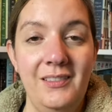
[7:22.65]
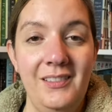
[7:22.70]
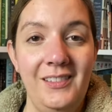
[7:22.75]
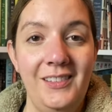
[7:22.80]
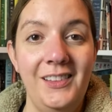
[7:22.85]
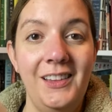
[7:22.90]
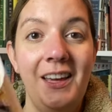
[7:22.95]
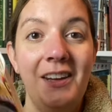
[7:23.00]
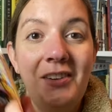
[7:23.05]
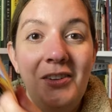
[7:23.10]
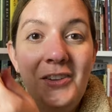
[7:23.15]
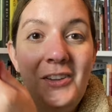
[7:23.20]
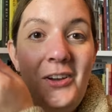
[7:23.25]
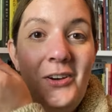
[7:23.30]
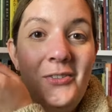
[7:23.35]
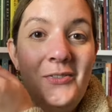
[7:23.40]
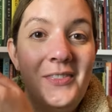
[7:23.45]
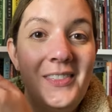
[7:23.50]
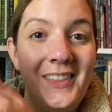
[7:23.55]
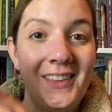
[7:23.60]
Let
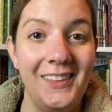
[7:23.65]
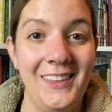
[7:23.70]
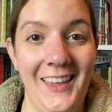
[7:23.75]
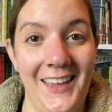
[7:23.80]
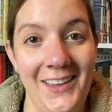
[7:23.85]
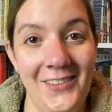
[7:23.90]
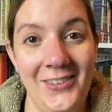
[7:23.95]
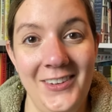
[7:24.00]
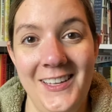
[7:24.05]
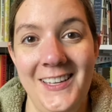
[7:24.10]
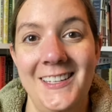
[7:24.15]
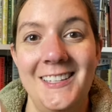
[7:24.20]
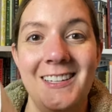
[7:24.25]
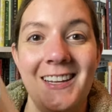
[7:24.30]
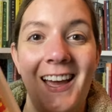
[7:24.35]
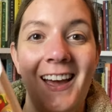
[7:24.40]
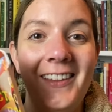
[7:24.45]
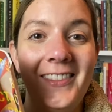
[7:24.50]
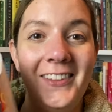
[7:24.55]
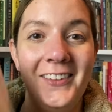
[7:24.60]
alone the language
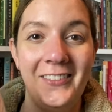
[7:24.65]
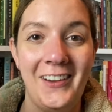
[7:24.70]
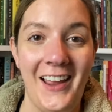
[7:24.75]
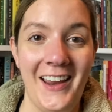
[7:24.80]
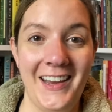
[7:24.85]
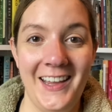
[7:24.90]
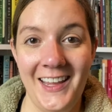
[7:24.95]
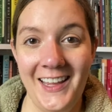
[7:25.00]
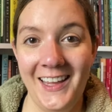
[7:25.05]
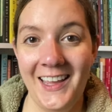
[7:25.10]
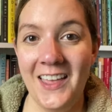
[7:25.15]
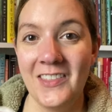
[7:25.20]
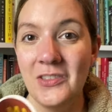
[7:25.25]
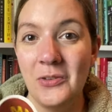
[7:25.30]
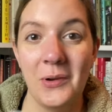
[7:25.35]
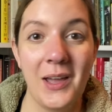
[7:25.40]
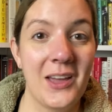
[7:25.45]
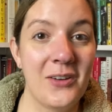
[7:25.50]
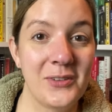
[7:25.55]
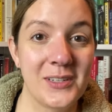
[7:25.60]
and the writing and the
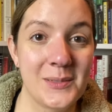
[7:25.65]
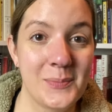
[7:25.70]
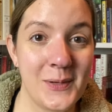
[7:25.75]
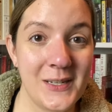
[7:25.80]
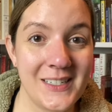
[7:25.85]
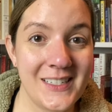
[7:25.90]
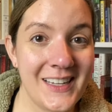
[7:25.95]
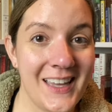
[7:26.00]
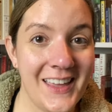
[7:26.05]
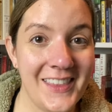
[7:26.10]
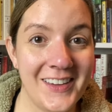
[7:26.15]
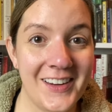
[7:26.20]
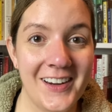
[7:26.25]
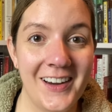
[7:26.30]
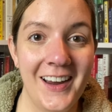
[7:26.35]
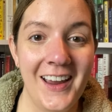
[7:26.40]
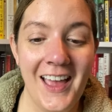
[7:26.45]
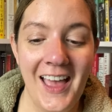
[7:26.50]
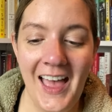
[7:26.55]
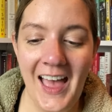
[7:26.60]
way it was put
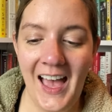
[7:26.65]
together.